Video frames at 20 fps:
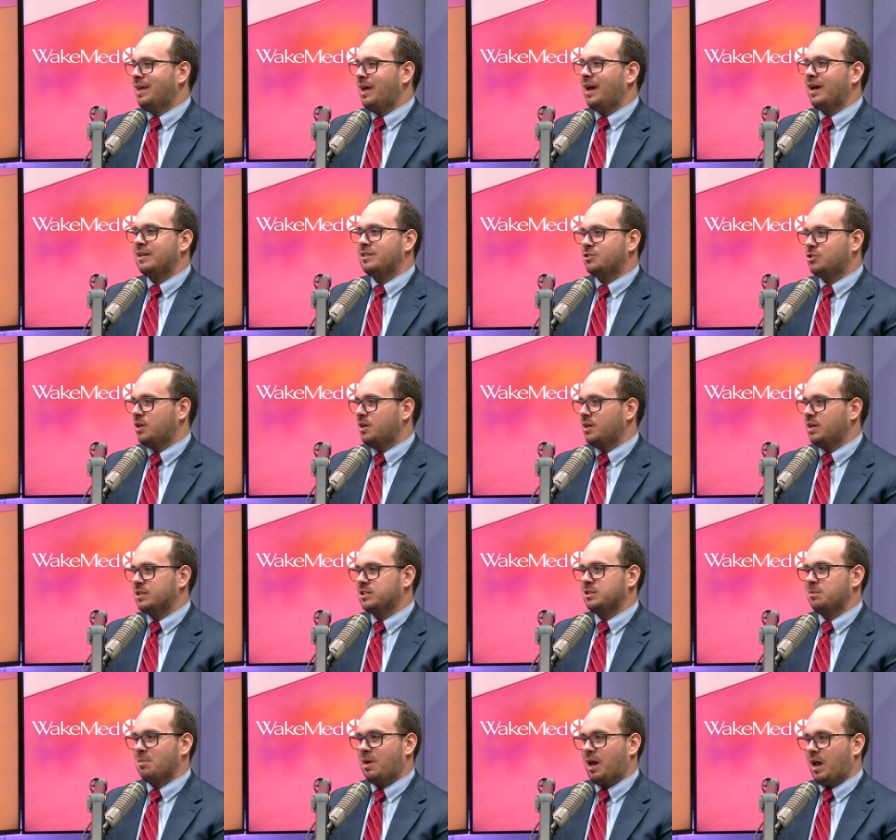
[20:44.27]
Yeah, try to get
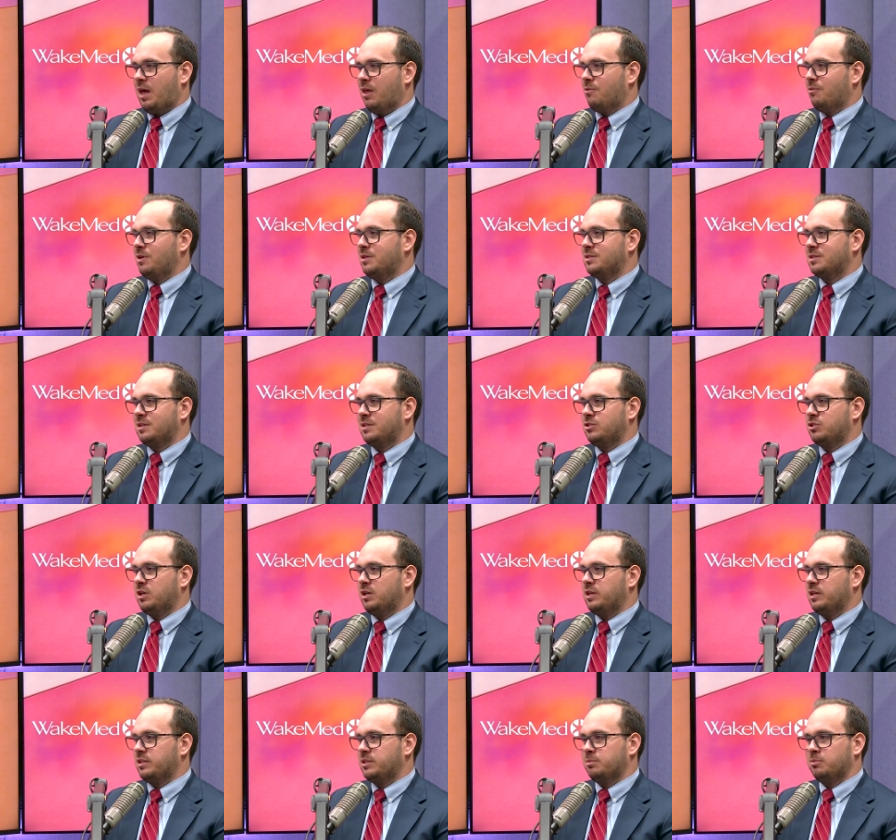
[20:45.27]
some calories in, try
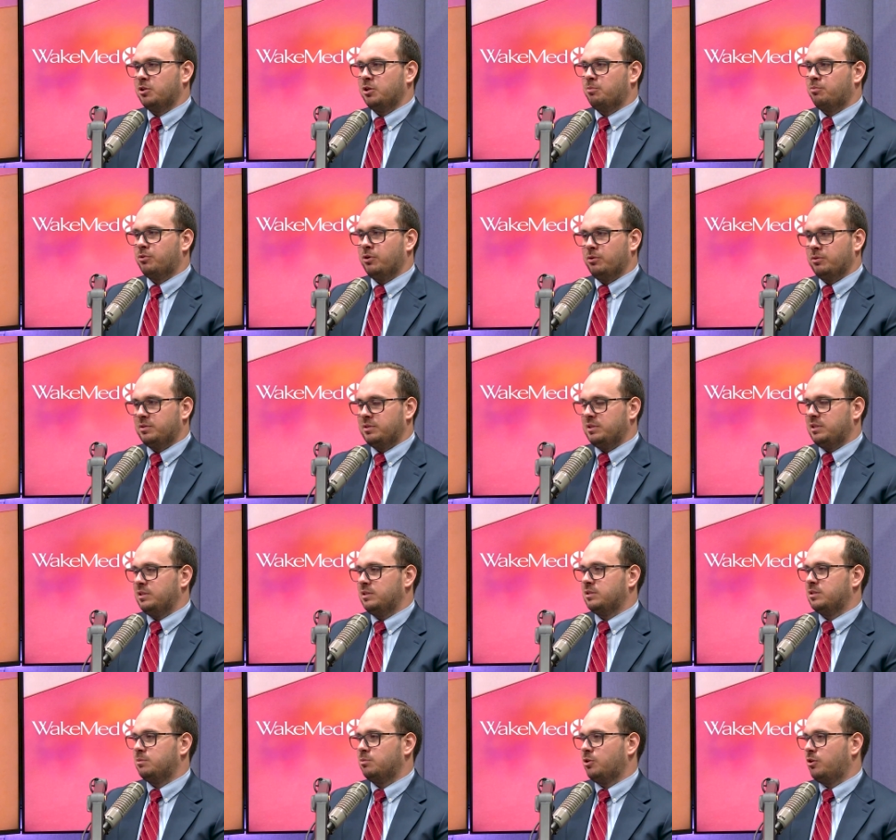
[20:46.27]
to get some good
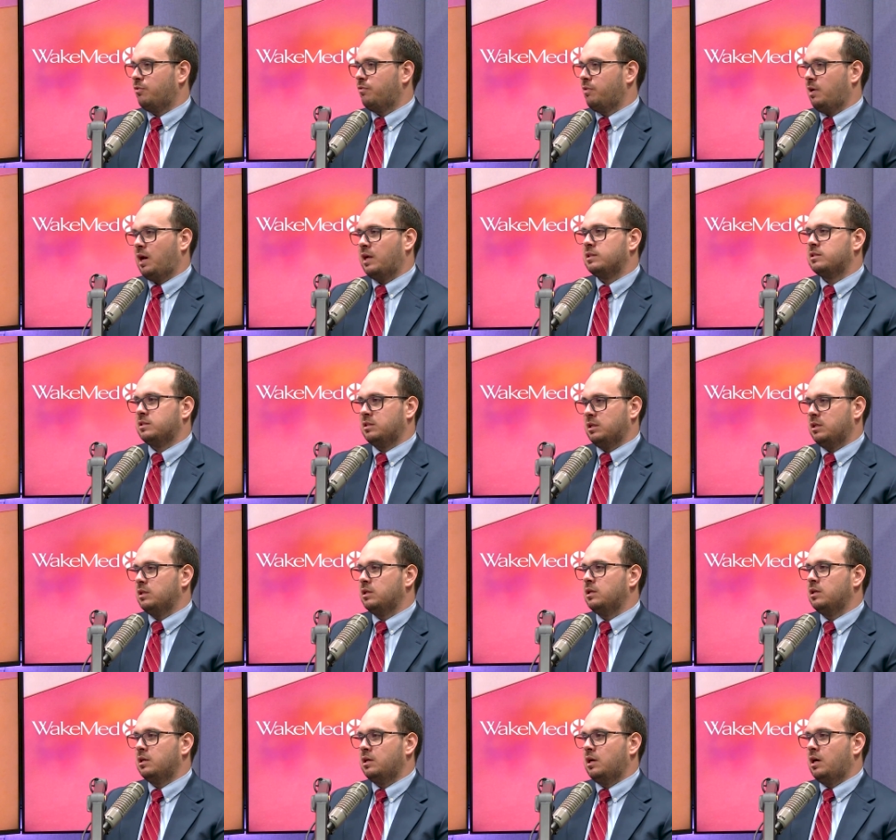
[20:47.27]
protein, some good fats in.
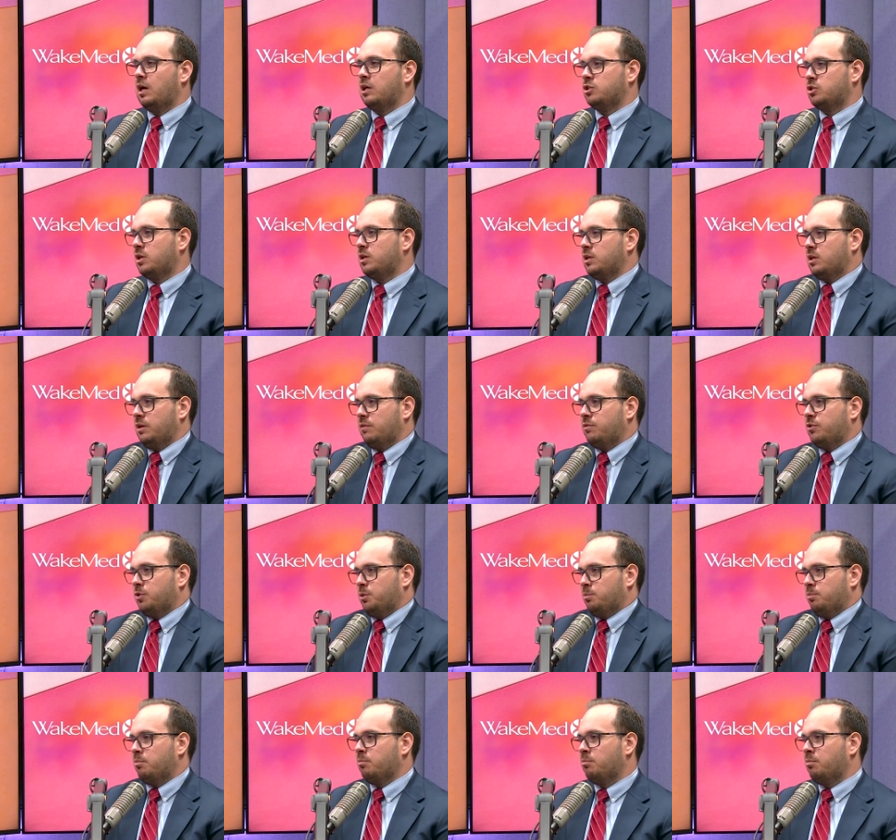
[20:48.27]
Try to give
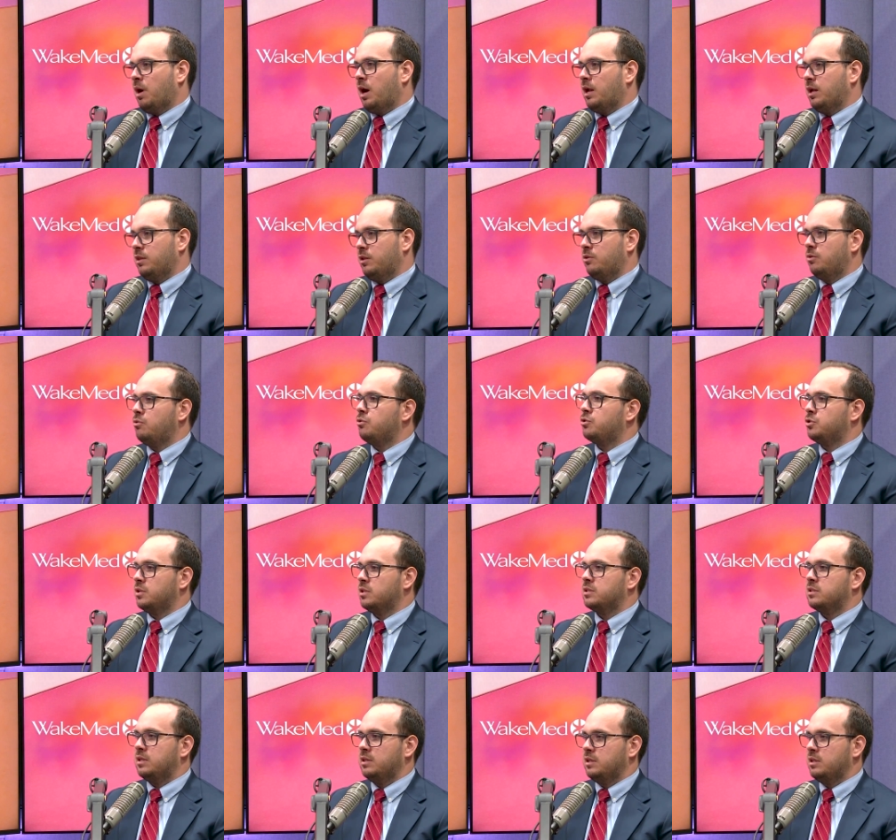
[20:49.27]
your body the
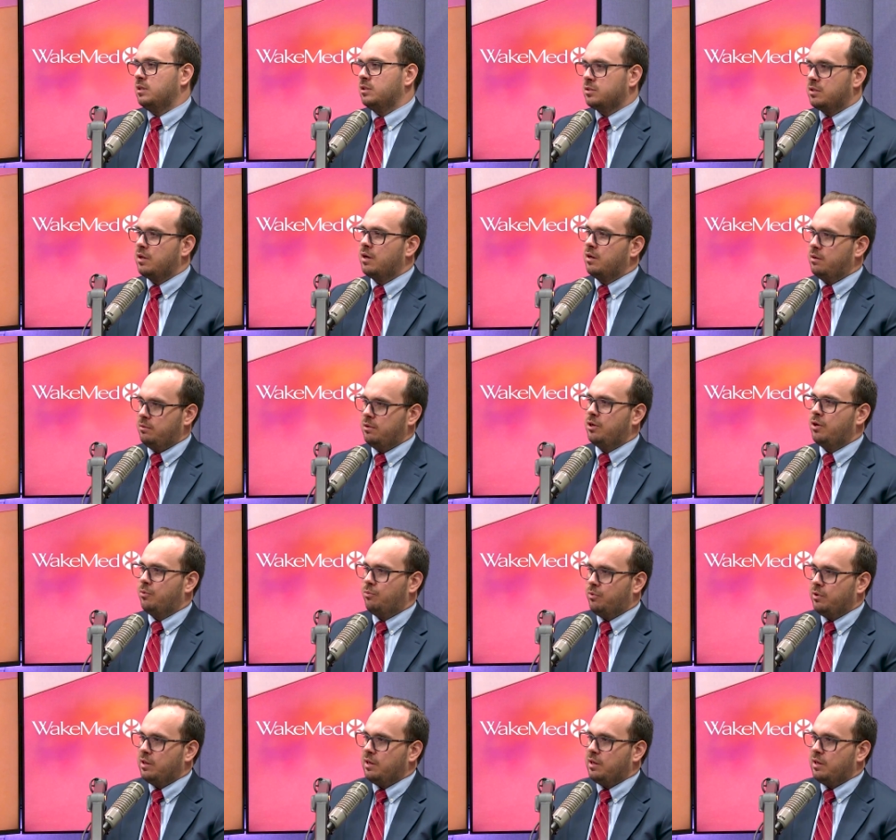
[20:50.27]
nutrients it needs to, really